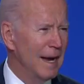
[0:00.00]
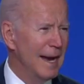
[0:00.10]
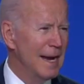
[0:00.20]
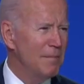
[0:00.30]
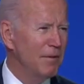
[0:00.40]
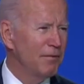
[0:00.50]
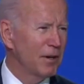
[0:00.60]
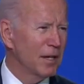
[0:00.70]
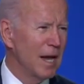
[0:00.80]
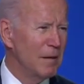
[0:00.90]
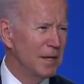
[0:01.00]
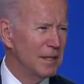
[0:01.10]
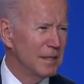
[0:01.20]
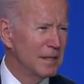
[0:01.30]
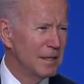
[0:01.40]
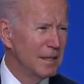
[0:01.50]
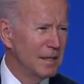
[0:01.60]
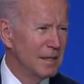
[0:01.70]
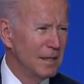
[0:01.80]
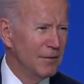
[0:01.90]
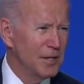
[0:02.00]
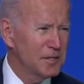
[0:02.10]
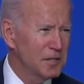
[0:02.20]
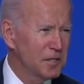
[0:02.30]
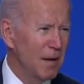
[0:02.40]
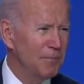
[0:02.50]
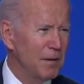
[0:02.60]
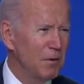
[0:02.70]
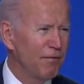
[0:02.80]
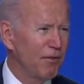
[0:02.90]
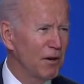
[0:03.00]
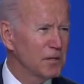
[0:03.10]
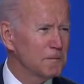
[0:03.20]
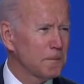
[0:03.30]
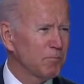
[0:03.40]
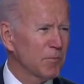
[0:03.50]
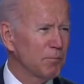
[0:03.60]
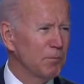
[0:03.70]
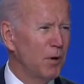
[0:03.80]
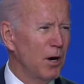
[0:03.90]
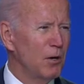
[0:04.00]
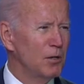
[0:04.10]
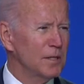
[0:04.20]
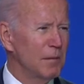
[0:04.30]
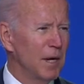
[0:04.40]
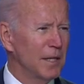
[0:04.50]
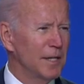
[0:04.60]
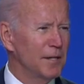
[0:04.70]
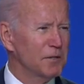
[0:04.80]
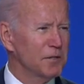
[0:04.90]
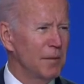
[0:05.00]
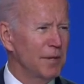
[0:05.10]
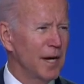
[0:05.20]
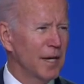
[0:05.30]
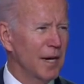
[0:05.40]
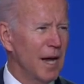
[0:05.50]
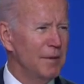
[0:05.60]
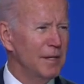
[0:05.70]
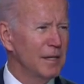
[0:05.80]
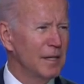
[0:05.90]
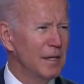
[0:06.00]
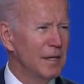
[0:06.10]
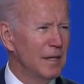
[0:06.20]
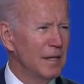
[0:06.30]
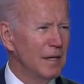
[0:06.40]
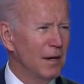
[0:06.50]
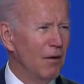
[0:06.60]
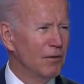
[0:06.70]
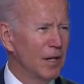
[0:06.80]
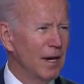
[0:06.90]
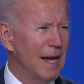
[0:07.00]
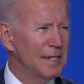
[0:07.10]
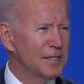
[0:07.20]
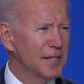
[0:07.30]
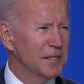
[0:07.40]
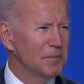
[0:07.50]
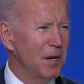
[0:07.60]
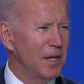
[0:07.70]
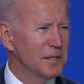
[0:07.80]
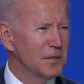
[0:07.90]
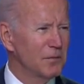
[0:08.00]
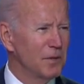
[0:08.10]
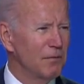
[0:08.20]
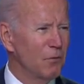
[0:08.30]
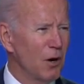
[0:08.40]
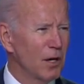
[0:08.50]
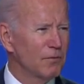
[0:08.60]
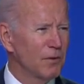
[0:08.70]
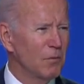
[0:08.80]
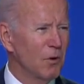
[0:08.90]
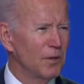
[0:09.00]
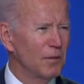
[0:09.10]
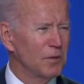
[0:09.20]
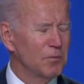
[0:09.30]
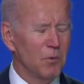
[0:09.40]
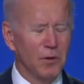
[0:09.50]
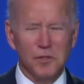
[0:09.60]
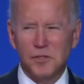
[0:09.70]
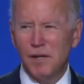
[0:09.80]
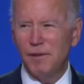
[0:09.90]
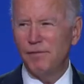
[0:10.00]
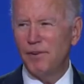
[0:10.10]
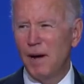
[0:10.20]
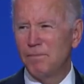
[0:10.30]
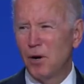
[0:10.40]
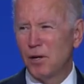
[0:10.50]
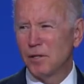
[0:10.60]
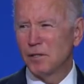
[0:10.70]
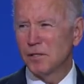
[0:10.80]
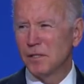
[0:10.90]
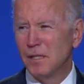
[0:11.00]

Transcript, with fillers: AIM for Climate. This is something we first proposed at my Leaders Summit on Climate. Over the last 6 months, we've worked with more than 75 partners